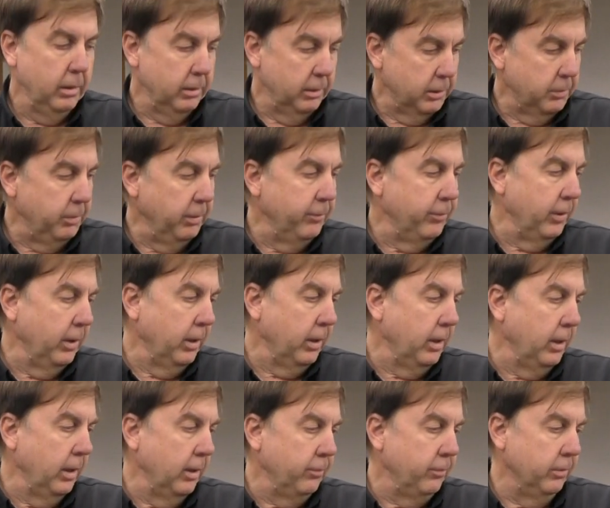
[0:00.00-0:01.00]
Let's be very
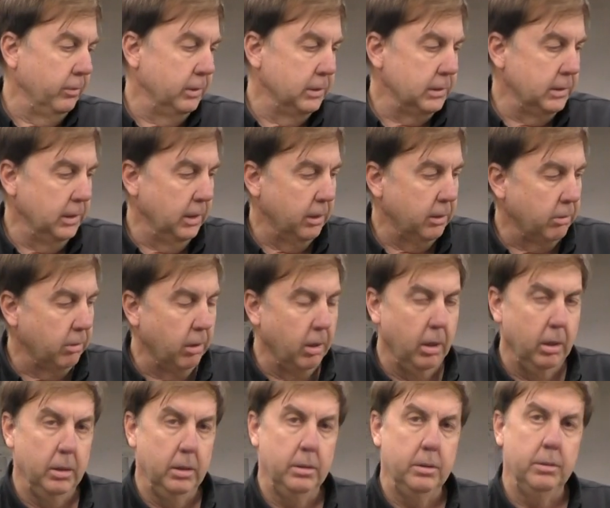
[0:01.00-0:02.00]
careful. Let's not
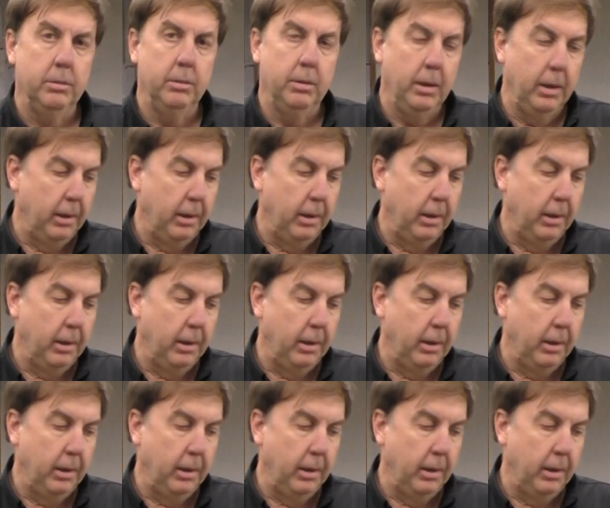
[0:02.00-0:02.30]
crawl into an